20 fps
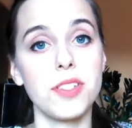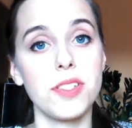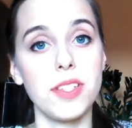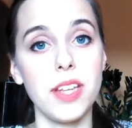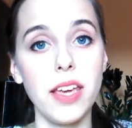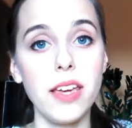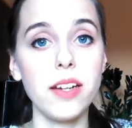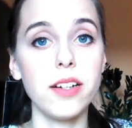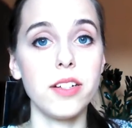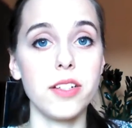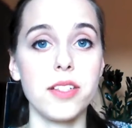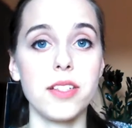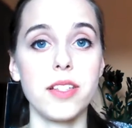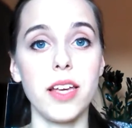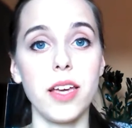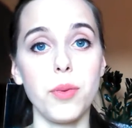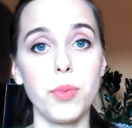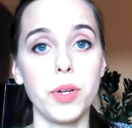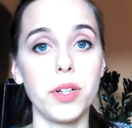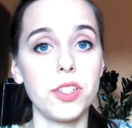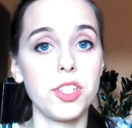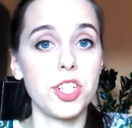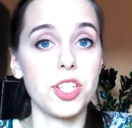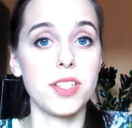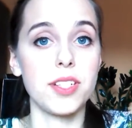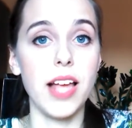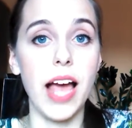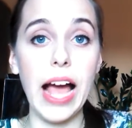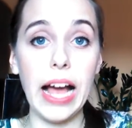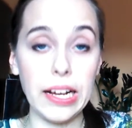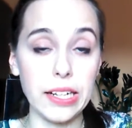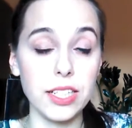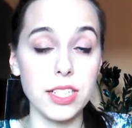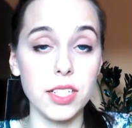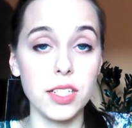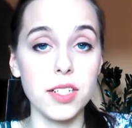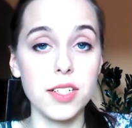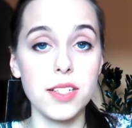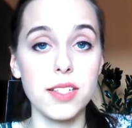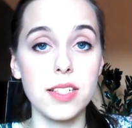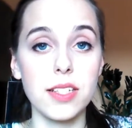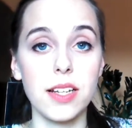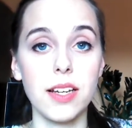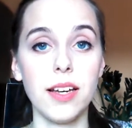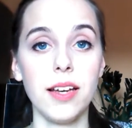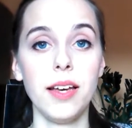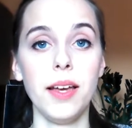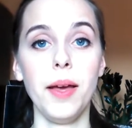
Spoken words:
singers, they were just actors,